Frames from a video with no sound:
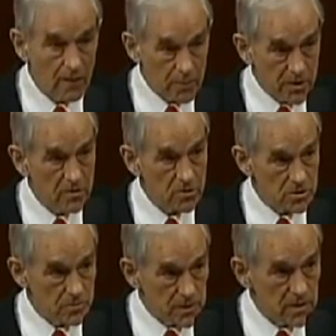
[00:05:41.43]

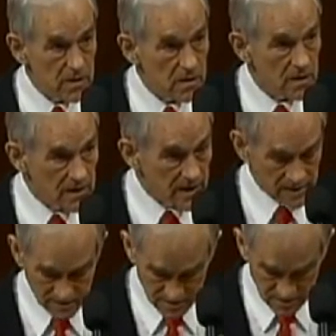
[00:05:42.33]
appears to be
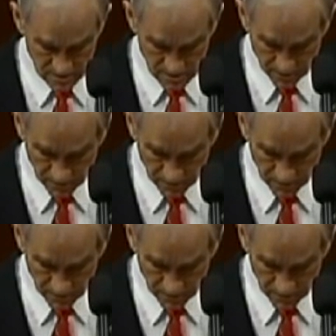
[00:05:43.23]
yes.